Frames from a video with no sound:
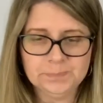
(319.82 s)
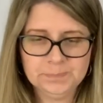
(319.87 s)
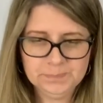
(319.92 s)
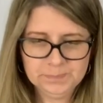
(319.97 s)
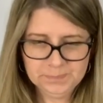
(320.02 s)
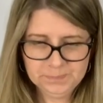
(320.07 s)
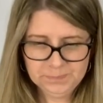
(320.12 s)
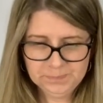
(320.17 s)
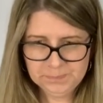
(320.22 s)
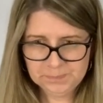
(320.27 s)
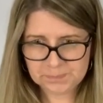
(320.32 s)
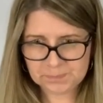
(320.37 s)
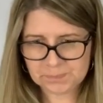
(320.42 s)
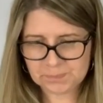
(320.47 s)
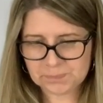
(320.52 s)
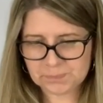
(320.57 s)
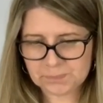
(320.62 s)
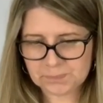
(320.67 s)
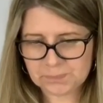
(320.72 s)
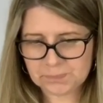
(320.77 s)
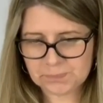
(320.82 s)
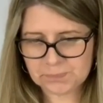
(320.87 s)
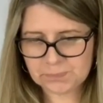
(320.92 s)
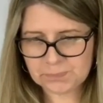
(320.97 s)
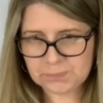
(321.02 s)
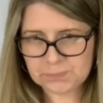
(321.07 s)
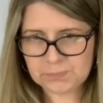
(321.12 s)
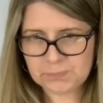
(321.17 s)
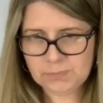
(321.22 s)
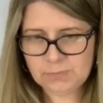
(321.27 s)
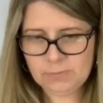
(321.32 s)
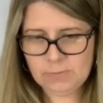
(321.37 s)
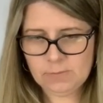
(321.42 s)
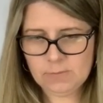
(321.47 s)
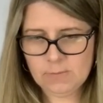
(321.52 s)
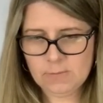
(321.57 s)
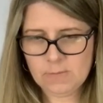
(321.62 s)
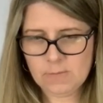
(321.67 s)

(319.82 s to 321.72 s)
No one is speaking in this clip.